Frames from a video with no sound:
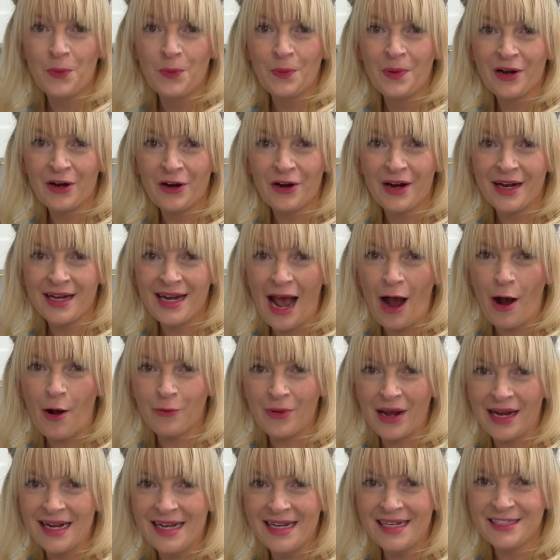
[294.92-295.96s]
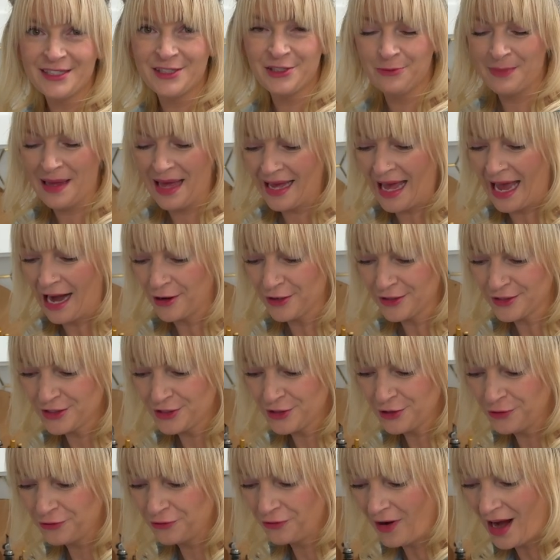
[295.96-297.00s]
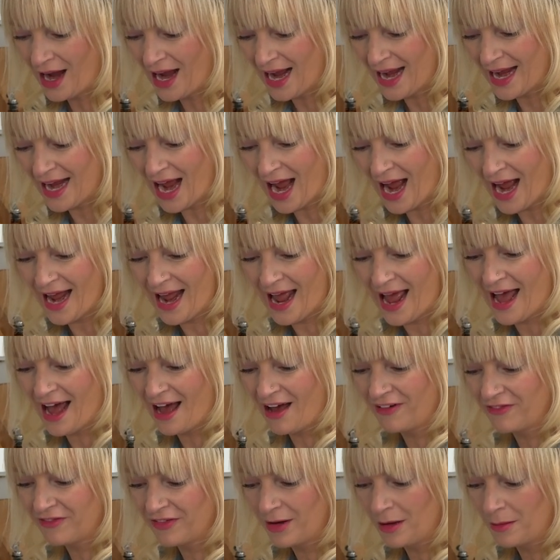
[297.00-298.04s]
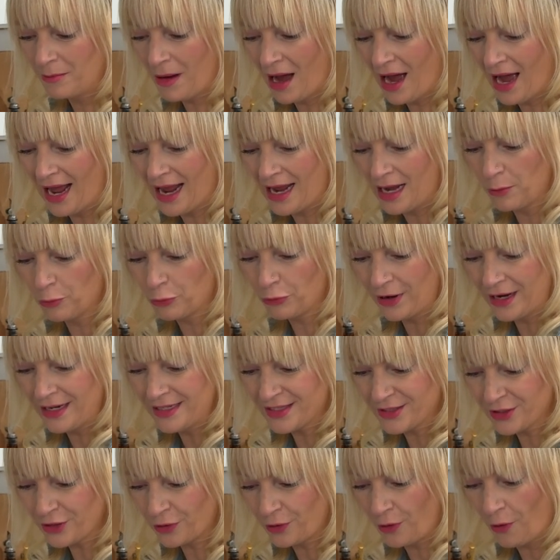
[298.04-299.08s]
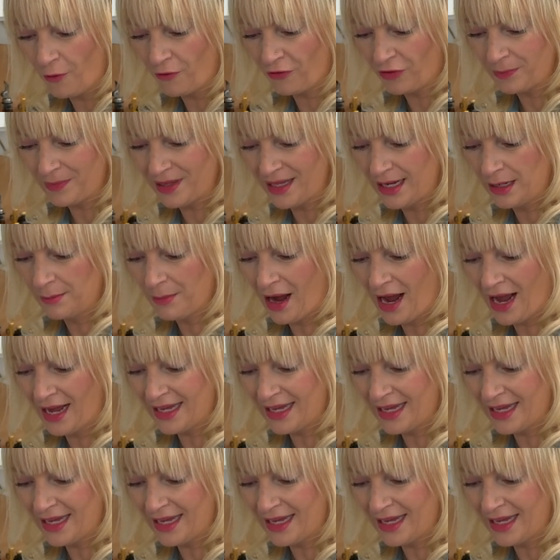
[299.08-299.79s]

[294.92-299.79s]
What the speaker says: We're now ready to make our stir fry. I have my brazier over medium-high